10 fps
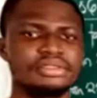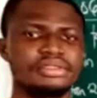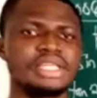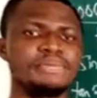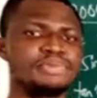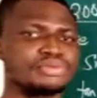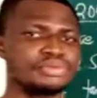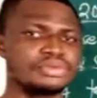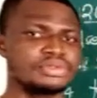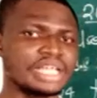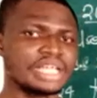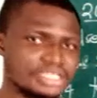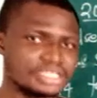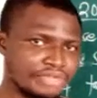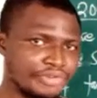table. That's
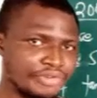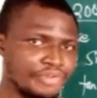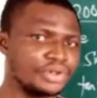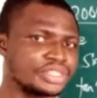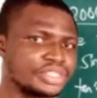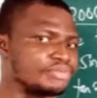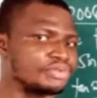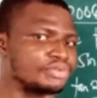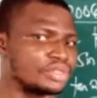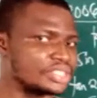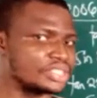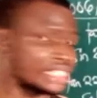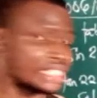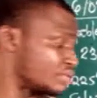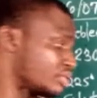the four-figure table or the
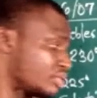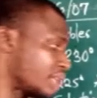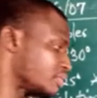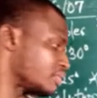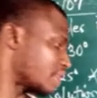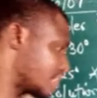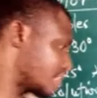statistical table, as the